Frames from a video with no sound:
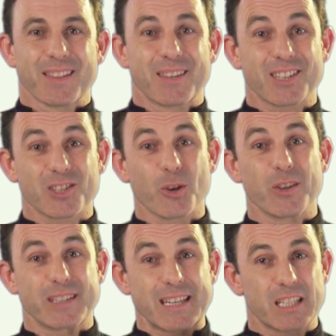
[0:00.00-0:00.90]
This is known
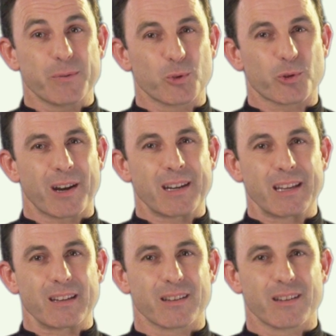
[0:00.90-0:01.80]
as interval
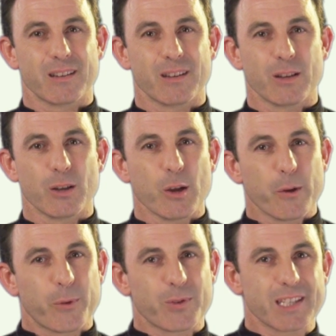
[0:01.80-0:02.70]
training.
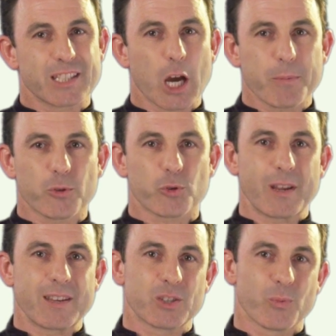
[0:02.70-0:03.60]
For this type of
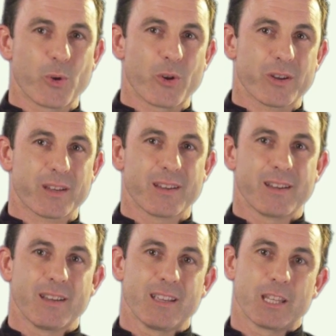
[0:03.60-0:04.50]
training to work,
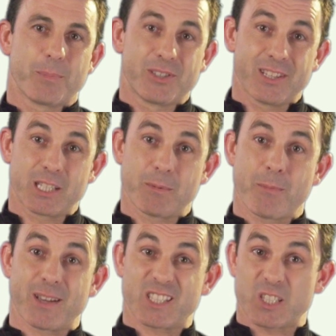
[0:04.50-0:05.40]
the participant
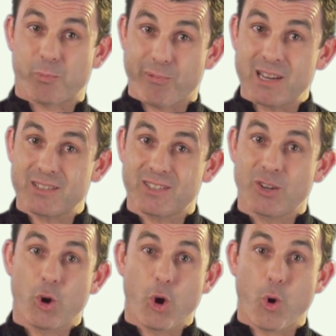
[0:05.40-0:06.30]
must sprint
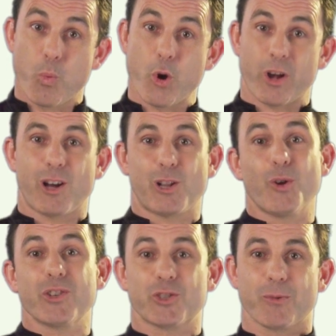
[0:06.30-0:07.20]
or work
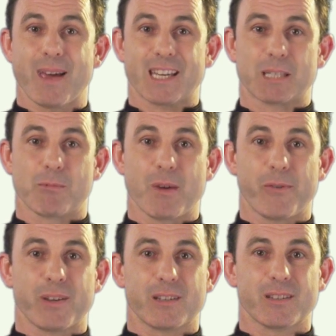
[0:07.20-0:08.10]
close to maximum
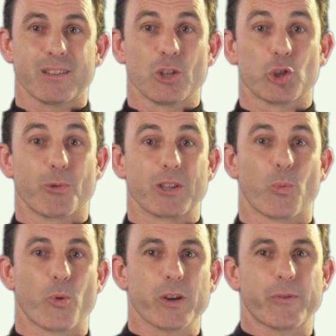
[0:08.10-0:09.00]
effort during the
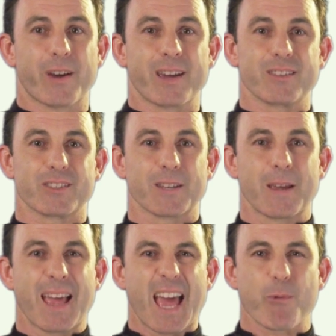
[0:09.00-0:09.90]
work phase
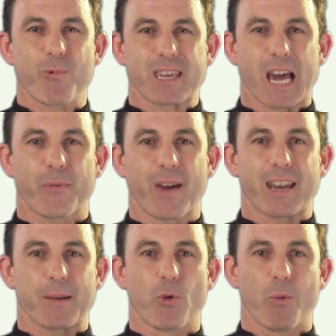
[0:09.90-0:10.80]
and recover
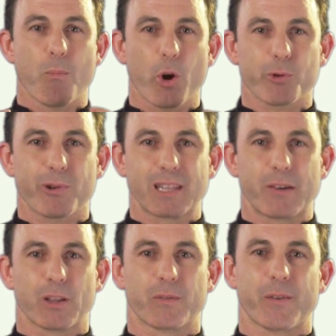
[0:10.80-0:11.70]
at a more moderate
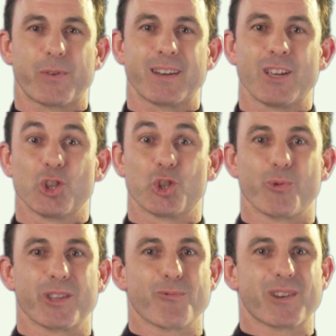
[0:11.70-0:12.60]
level of effort
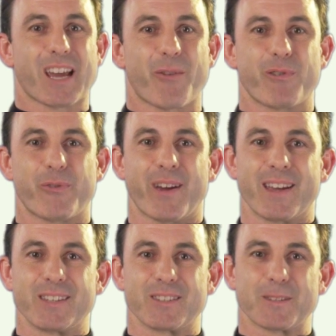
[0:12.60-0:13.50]
during the recovery
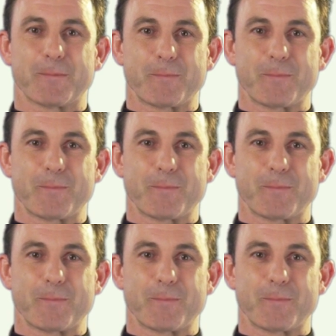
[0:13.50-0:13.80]
phase.